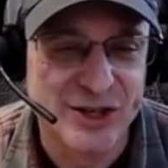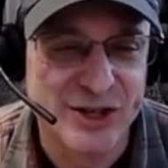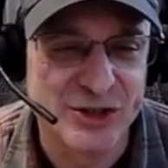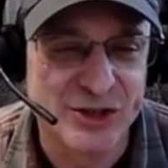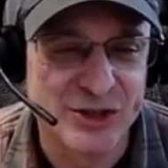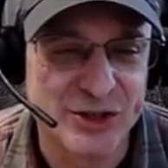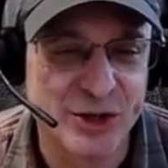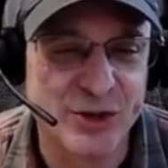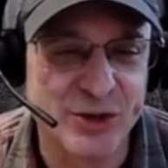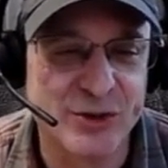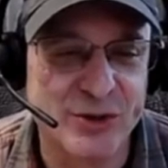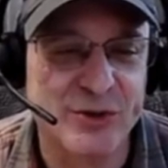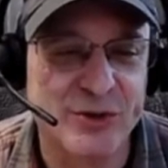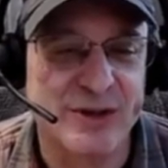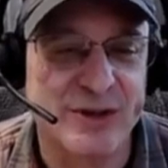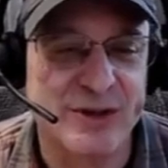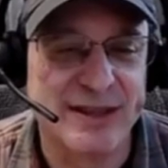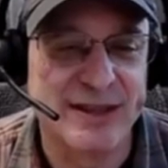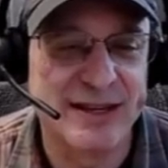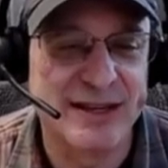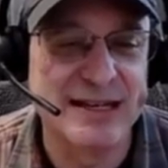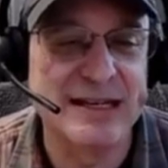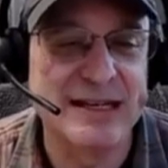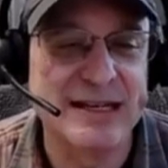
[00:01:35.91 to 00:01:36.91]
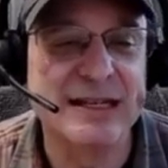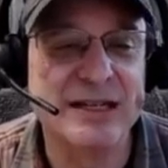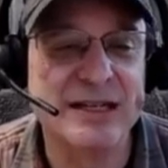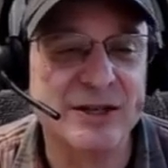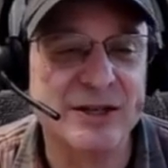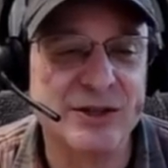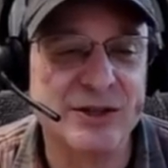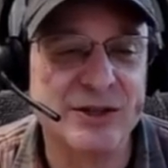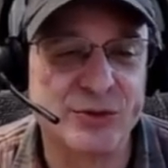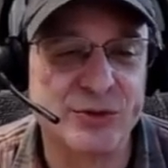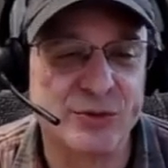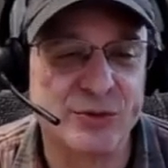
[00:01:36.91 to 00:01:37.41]
So they
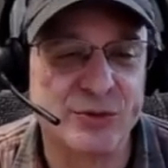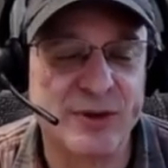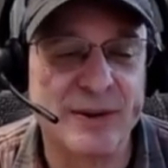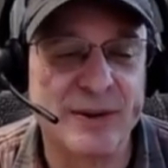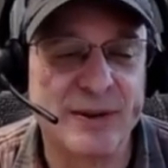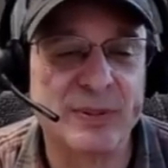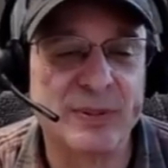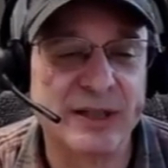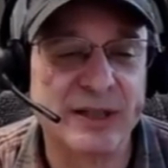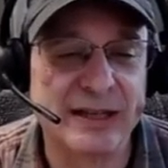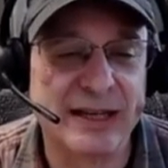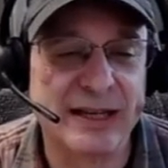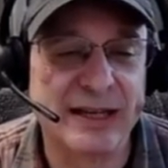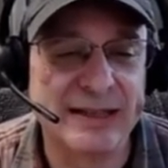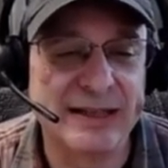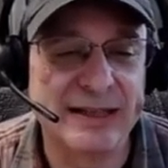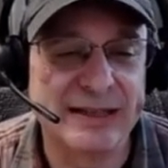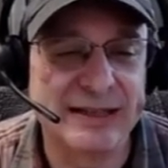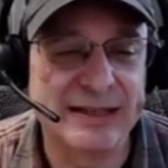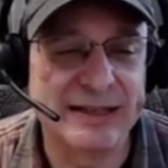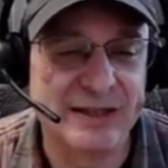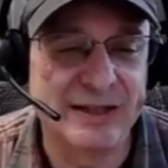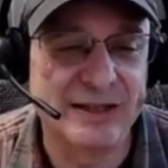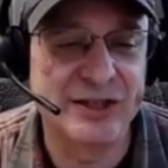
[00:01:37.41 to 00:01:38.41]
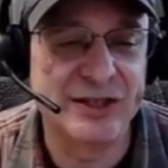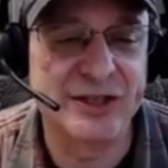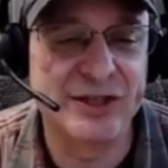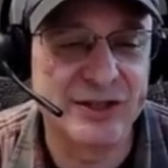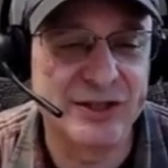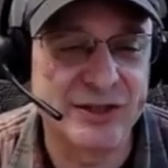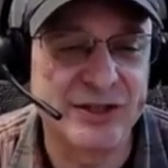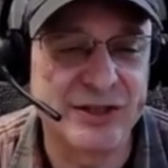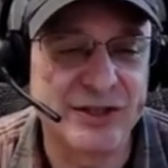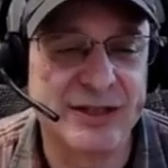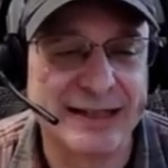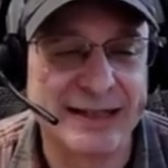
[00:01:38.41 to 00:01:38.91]
needed to replicate the
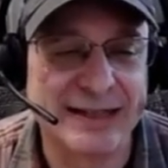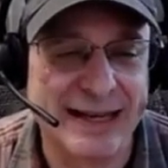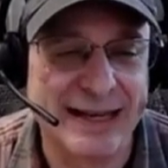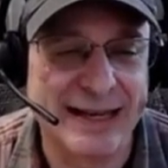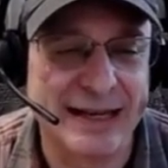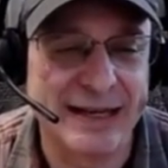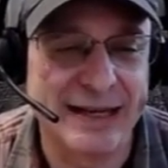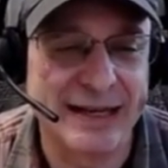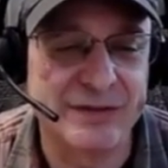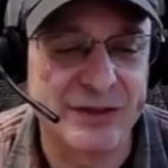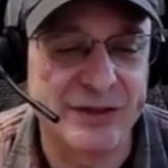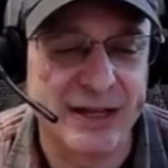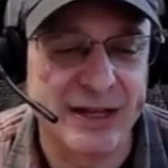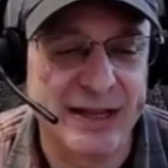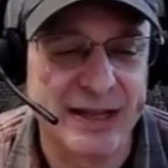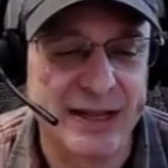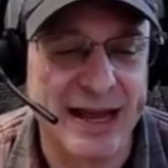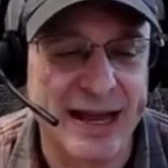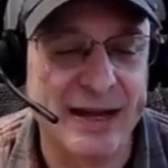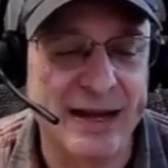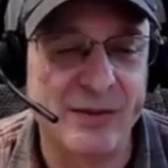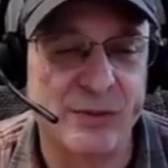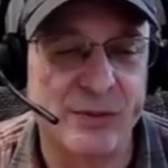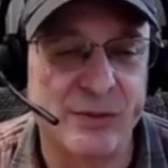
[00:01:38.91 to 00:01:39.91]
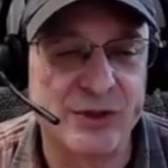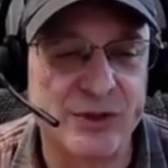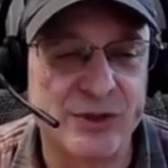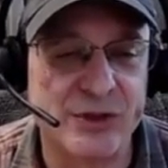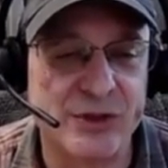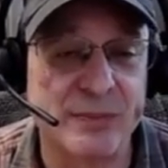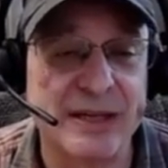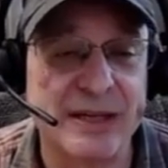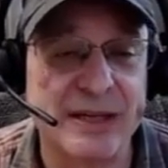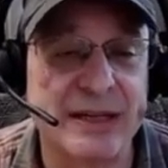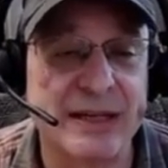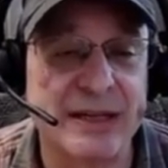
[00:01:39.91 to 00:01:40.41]
conditions in the caves. And that was
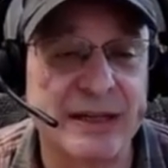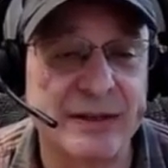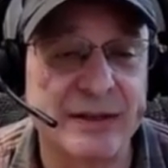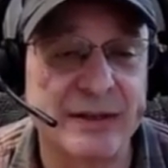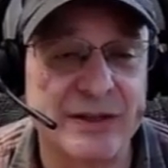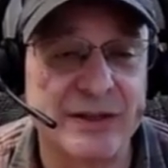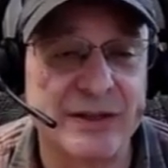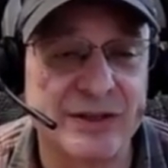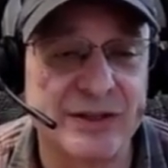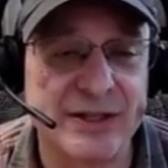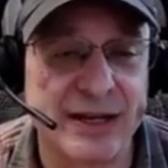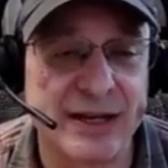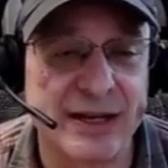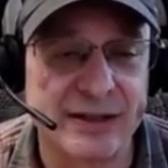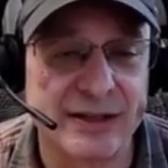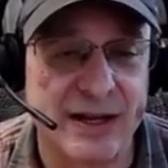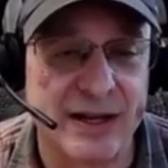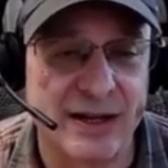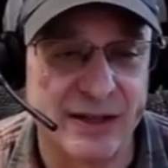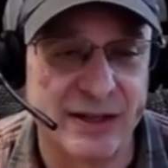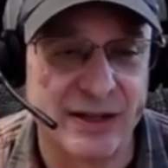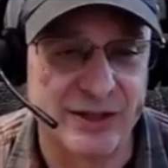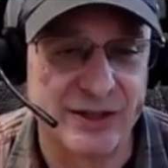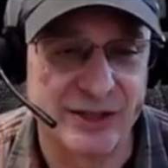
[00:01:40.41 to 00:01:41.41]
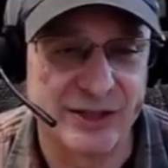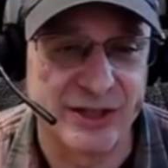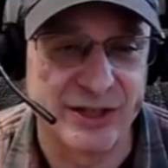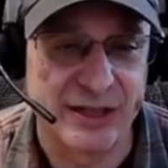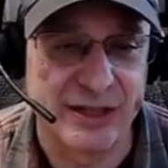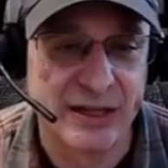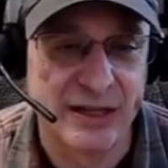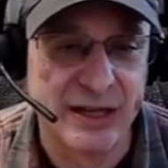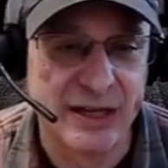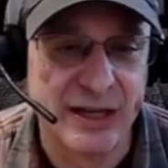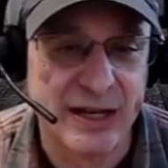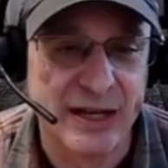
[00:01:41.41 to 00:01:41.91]
the beginning of this
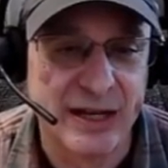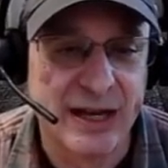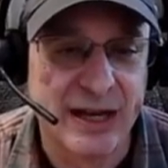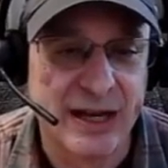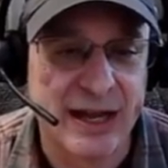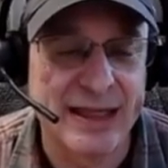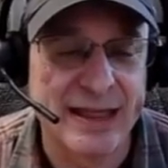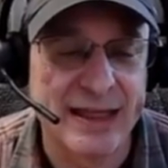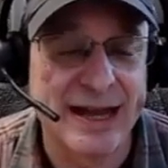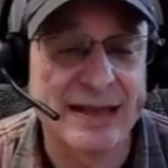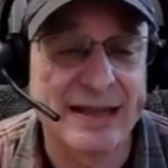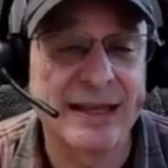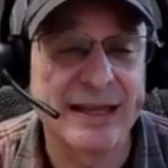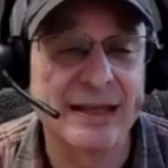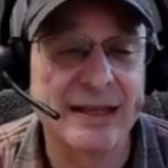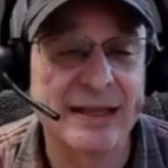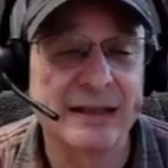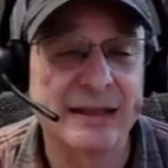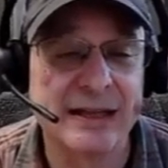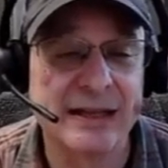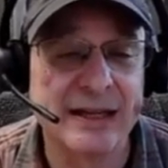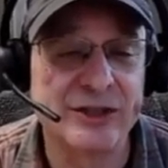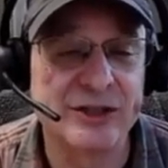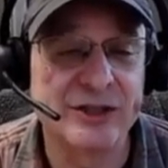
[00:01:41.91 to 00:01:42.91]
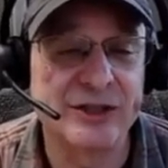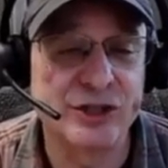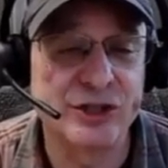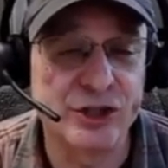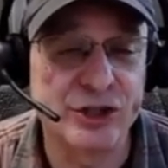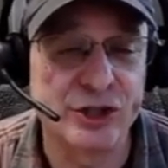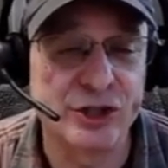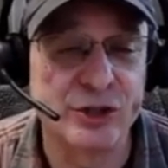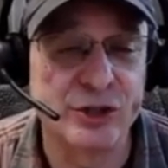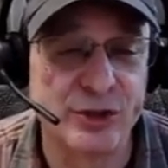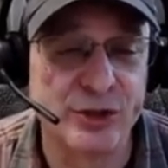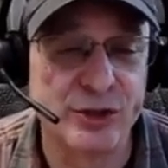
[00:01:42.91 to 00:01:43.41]
technology. And that then led to
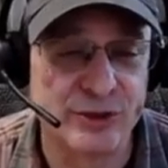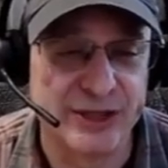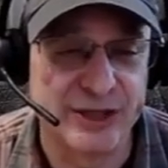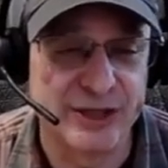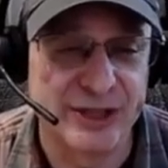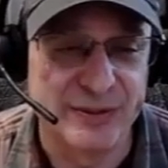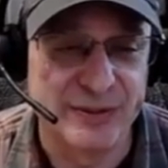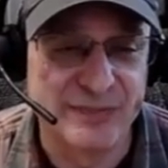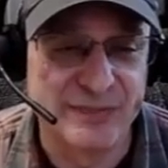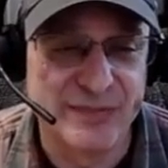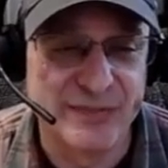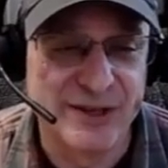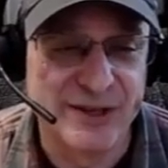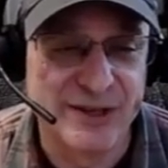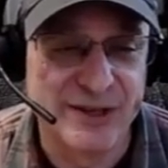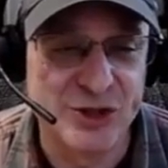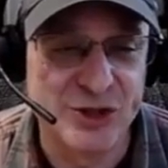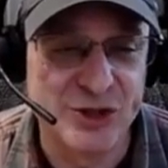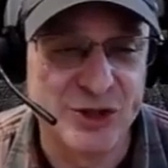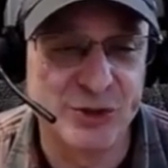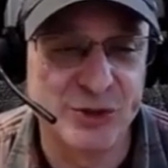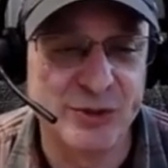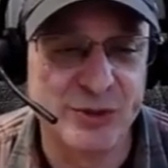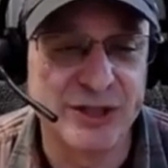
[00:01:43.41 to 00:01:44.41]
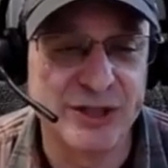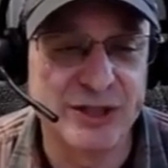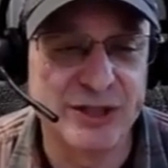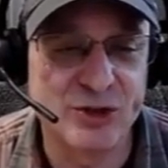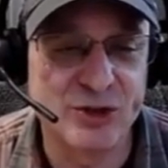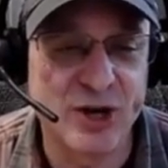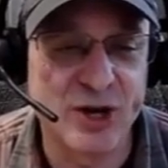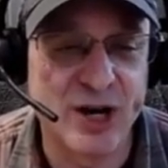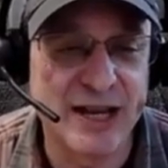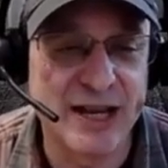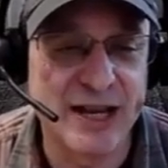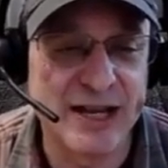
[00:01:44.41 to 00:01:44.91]
charcuterie, doing
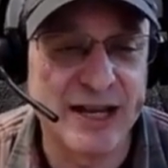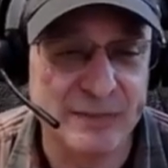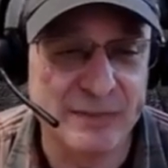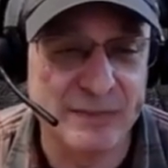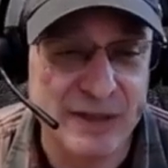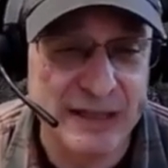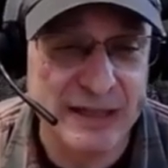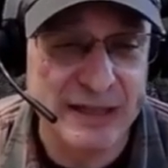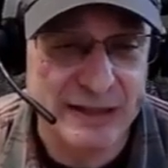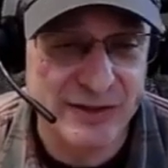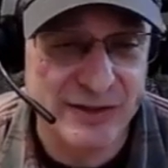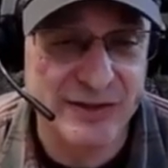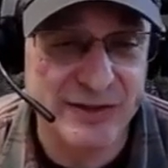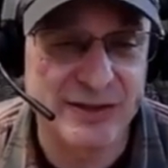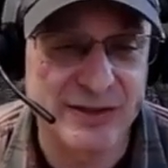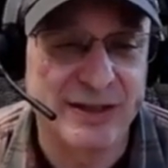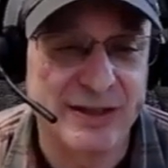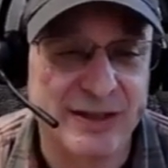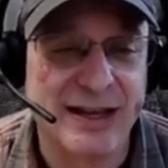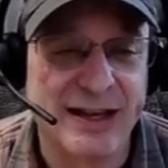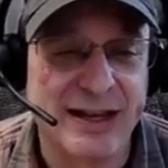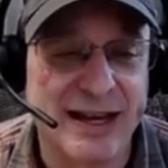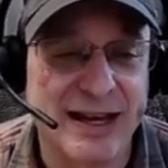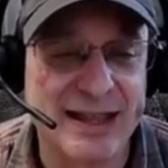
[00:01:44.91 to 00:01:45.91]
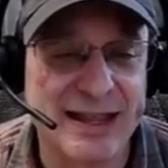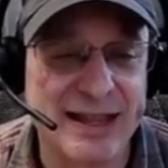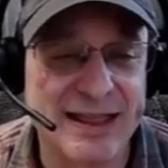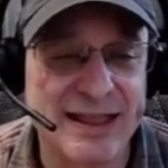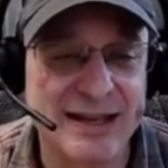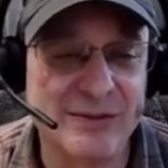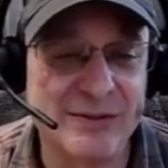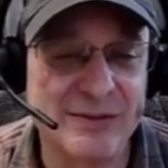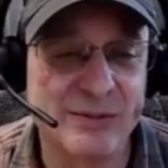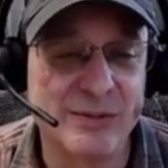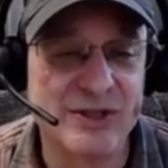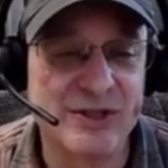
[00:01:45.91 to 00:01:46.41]
dried meats. And
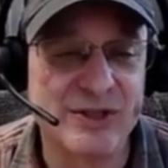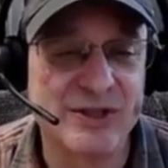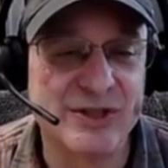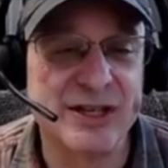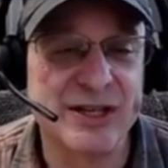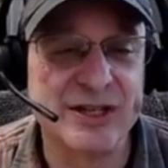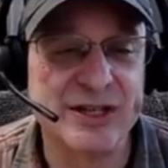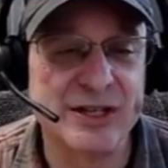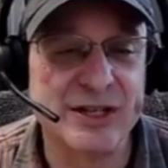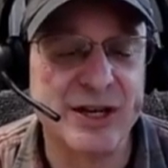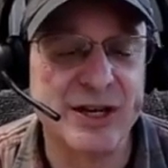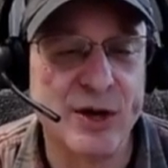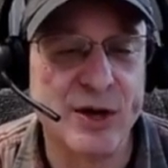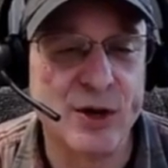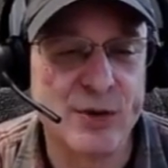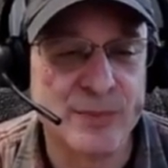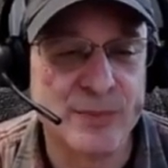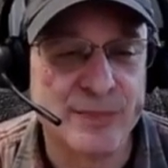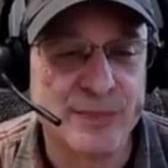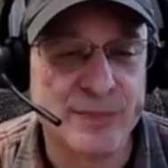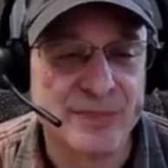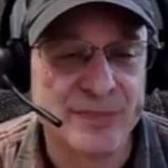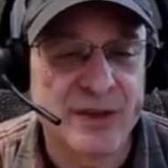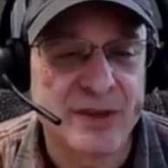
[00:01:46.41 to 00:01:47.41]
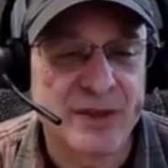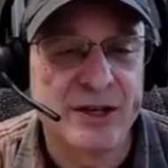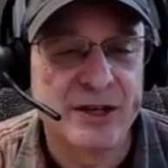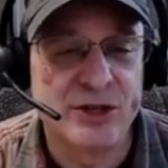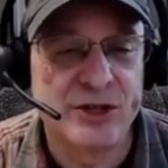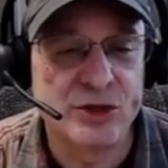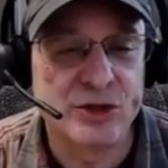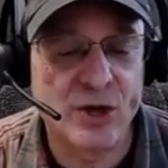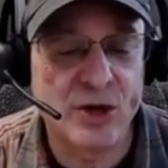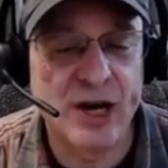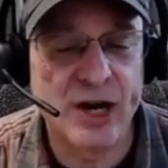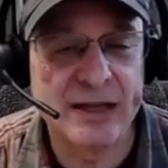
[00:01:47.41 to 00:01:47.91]
then we said,
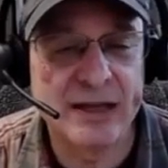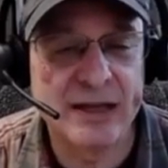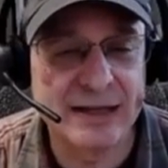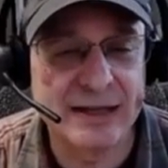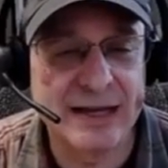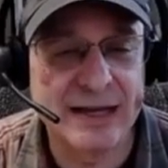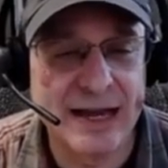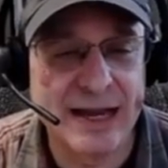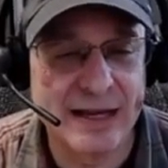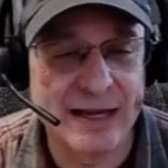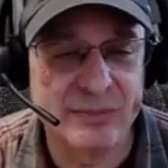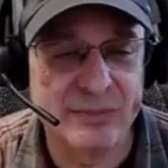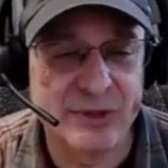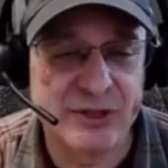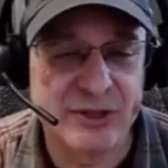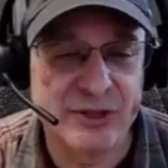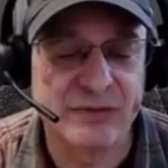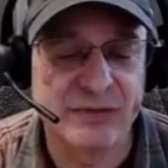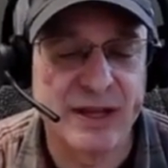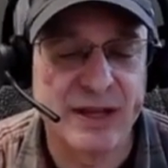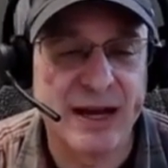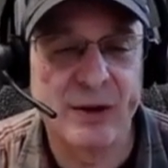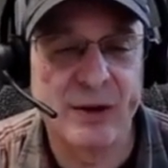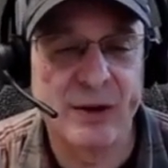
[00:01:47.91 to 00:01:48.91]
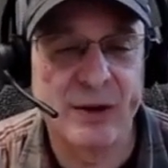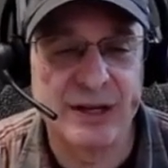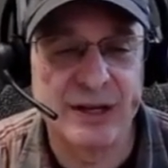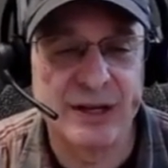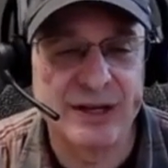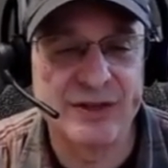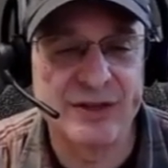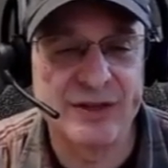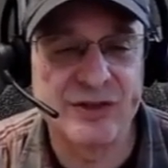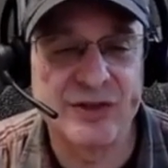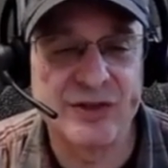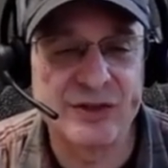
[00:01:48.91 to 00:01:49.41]
drying the cannabis flower
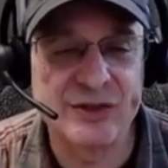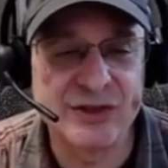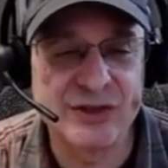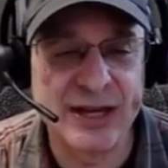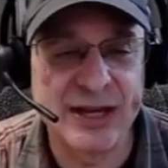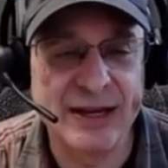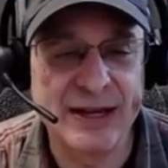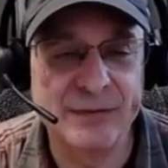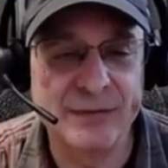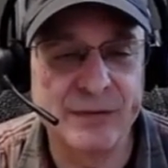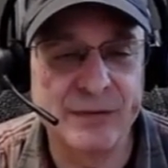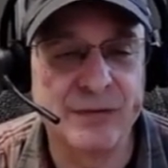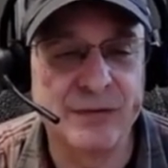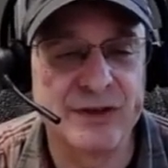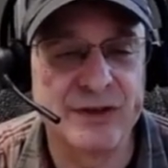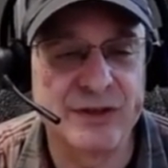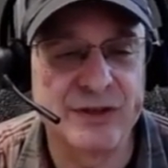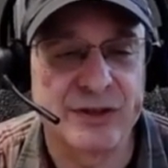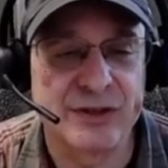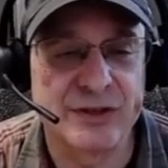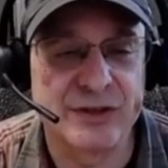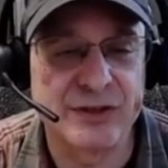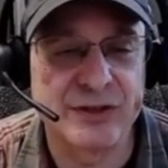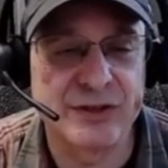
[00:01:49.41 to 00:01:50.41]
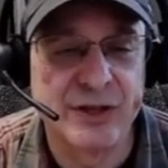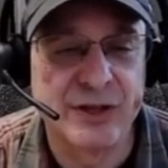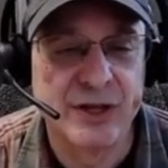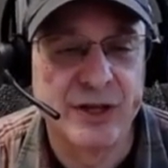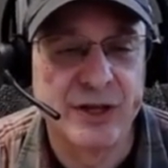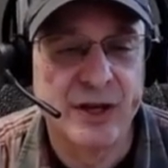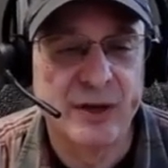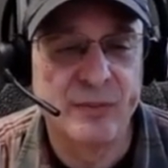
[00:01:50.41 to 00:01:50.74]
is the same physics.